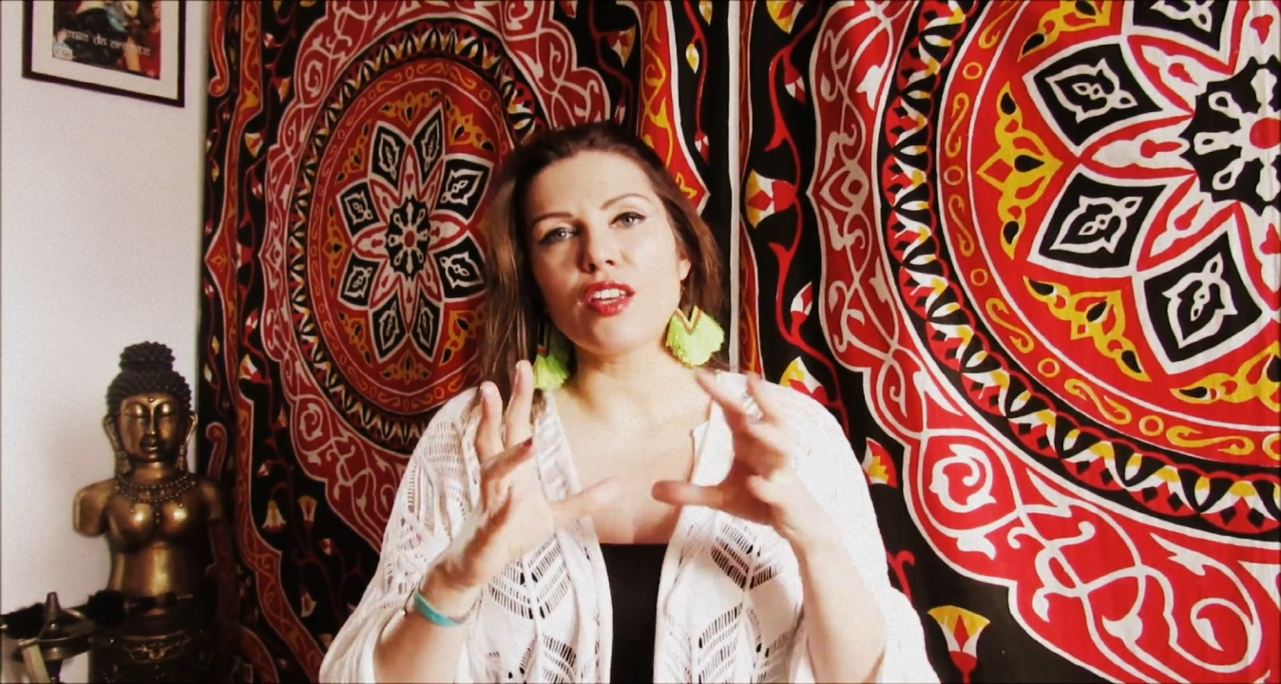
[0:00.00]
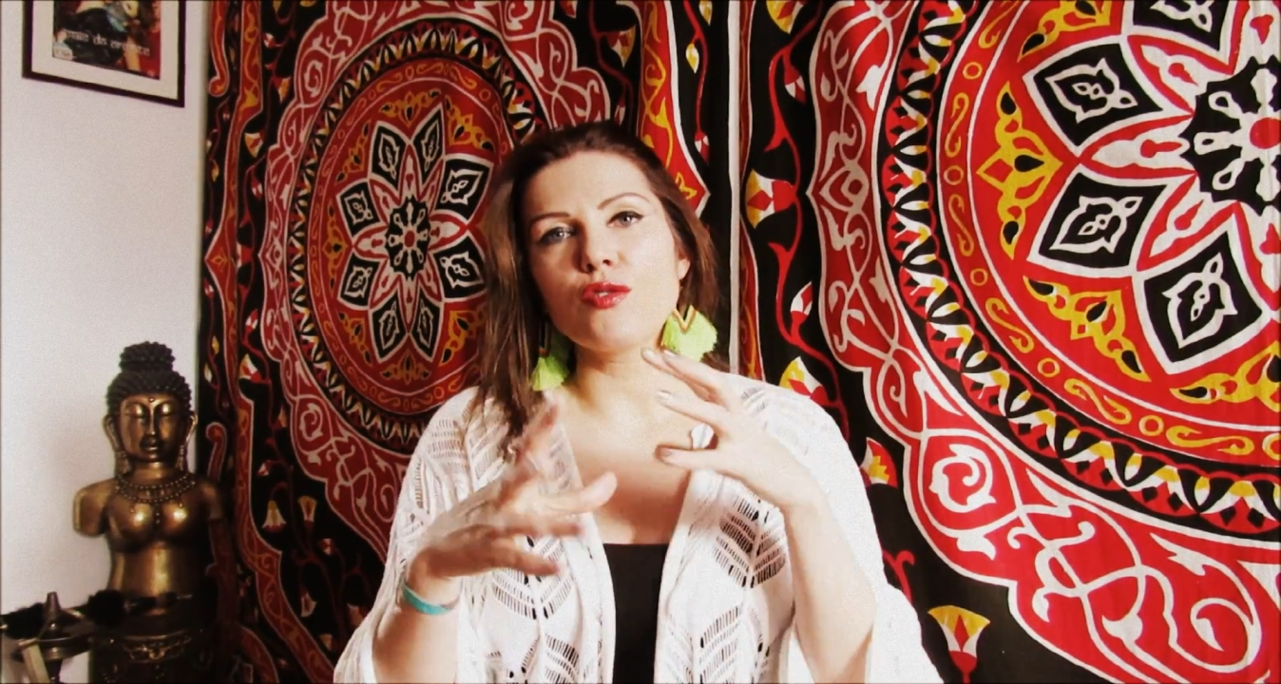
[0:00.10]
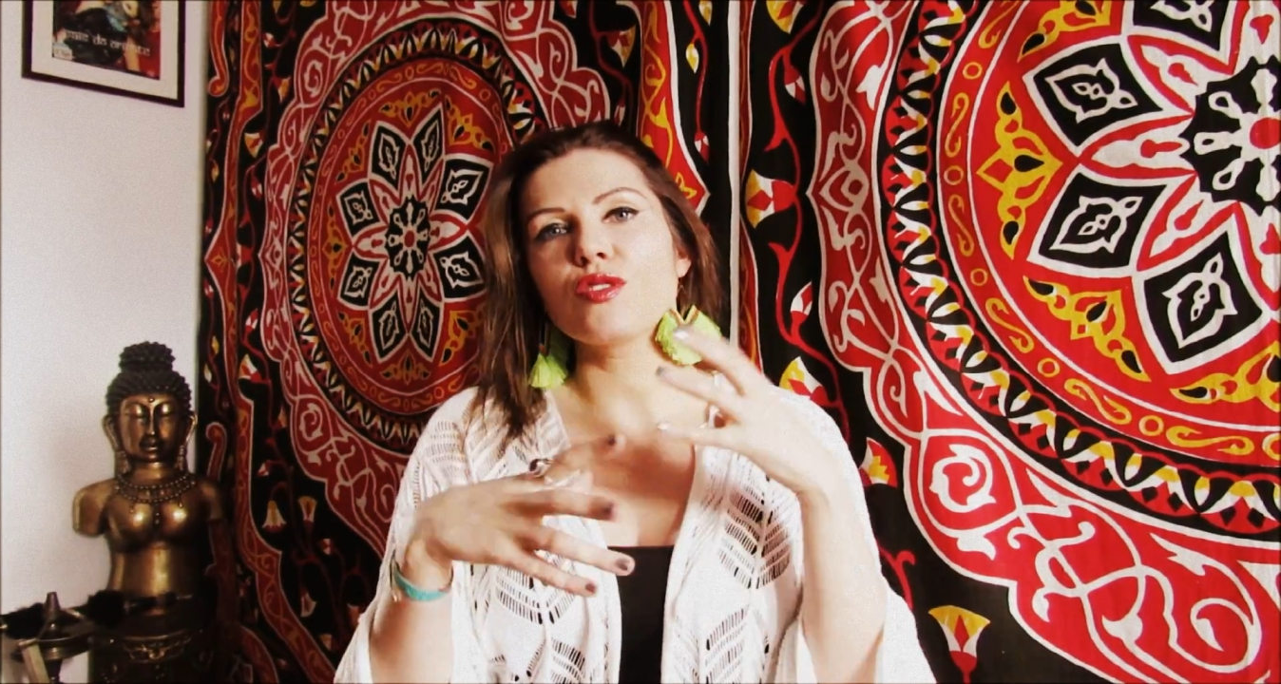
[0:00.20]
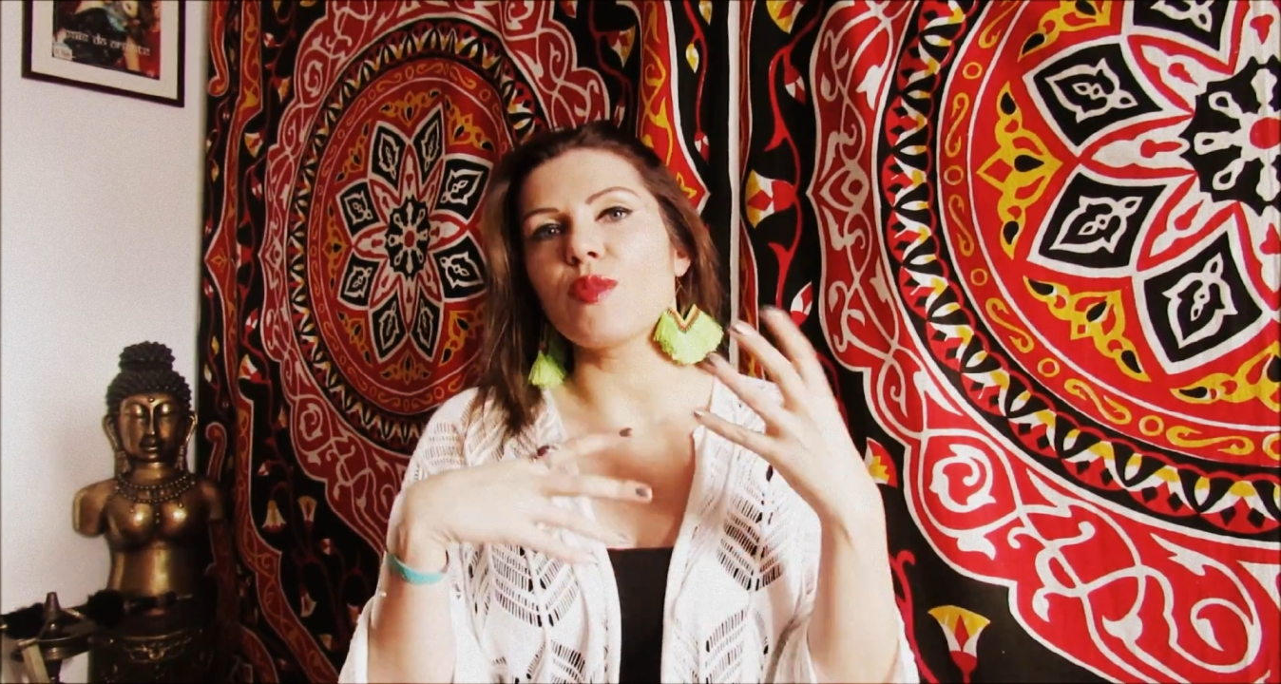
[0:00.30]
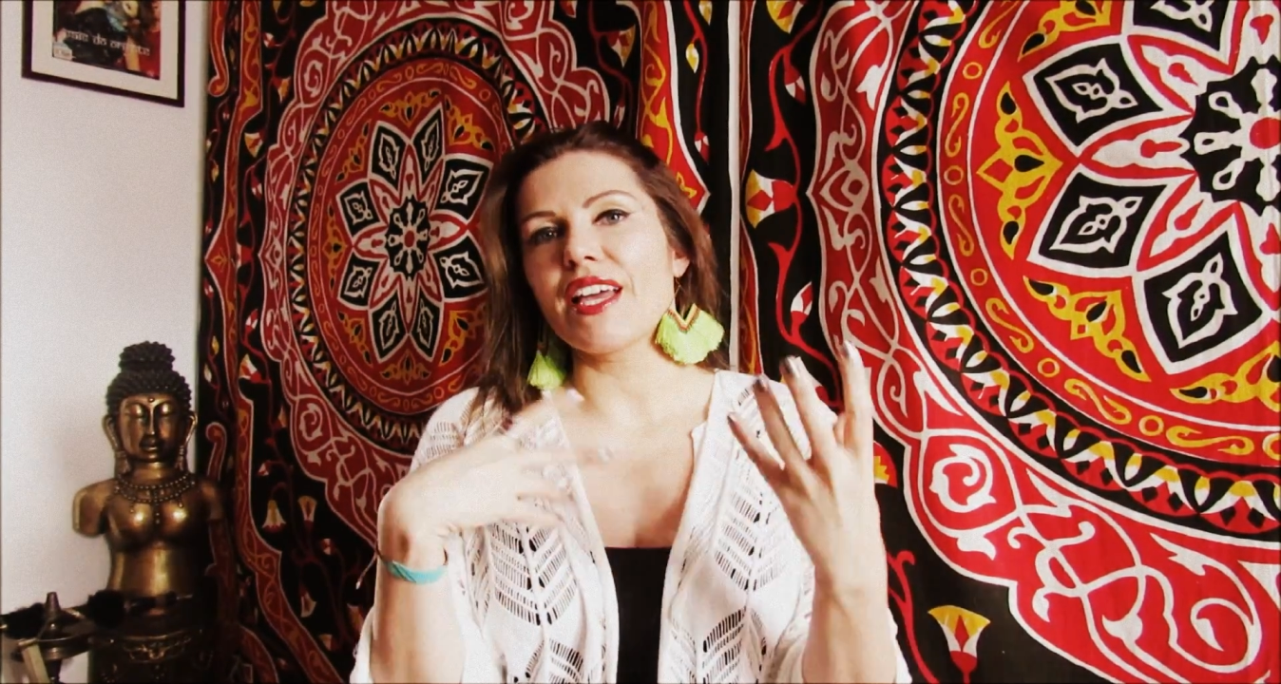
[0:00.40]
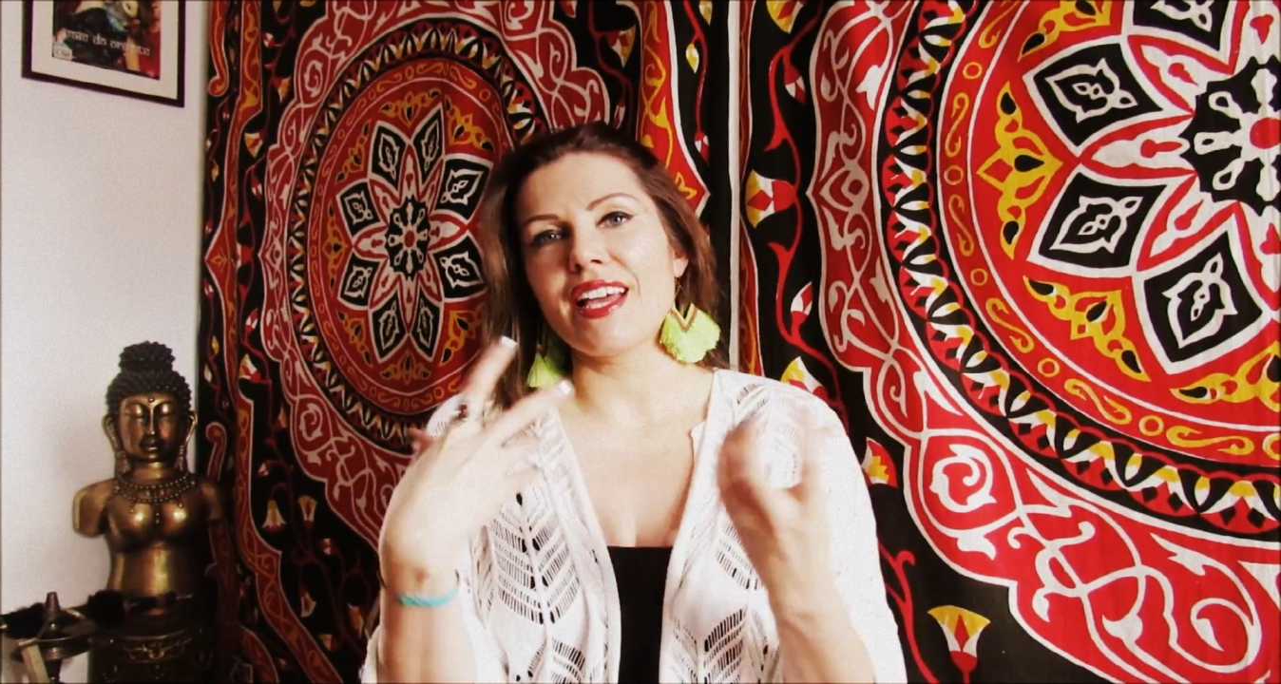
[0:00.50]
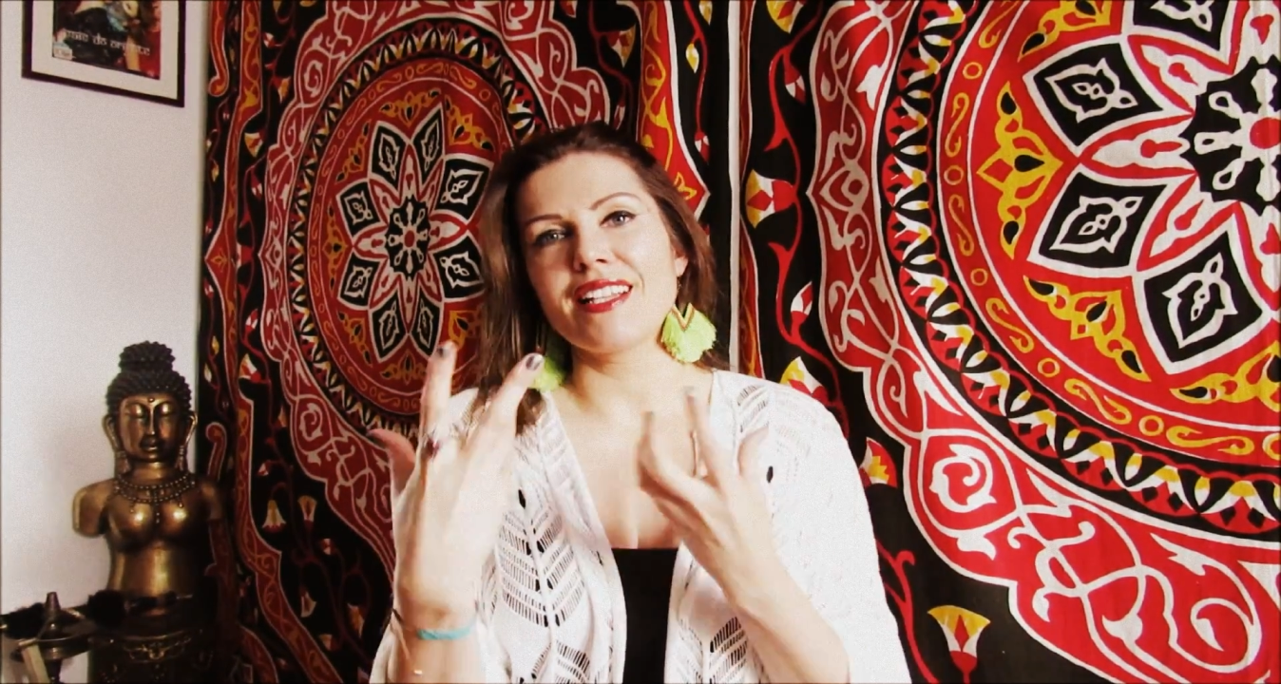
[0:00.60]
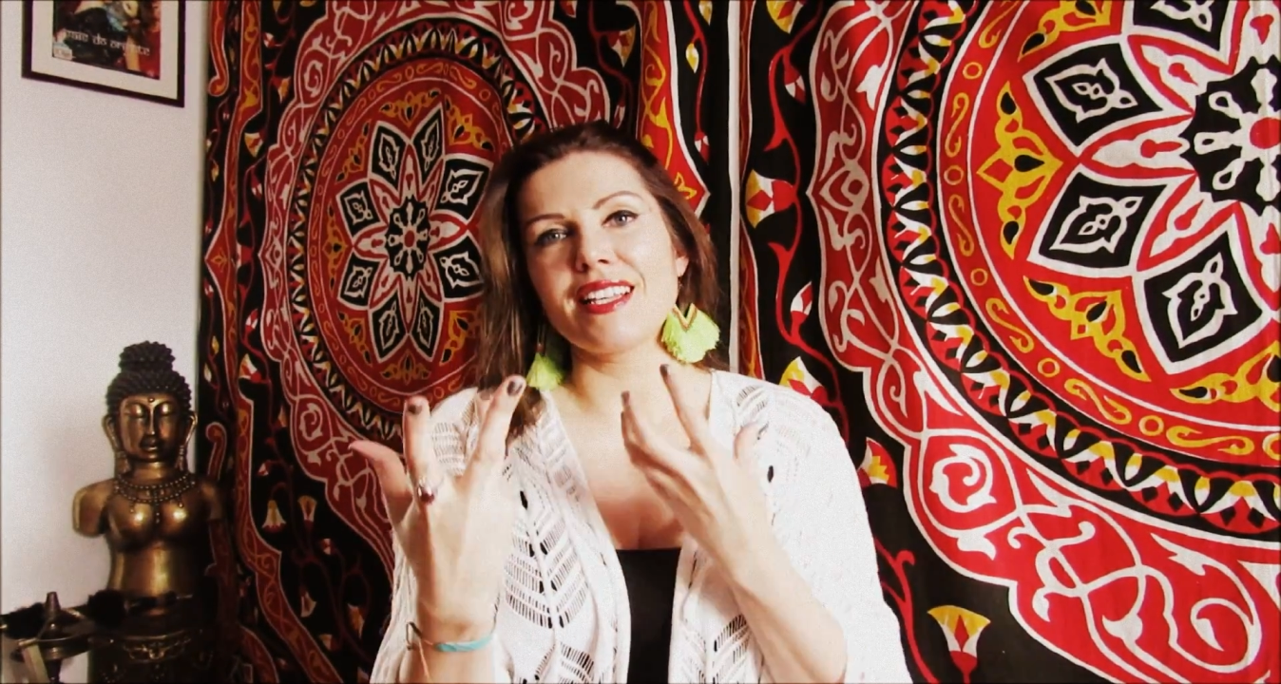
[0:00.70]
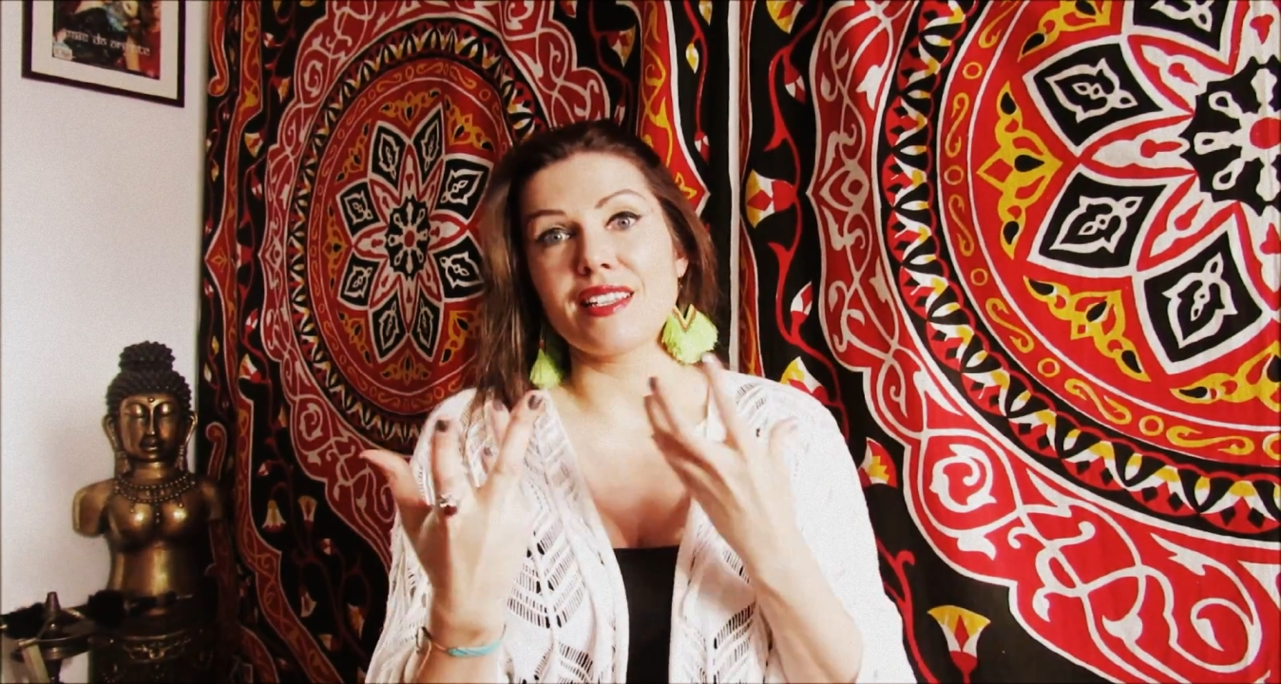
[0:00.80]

use my hands as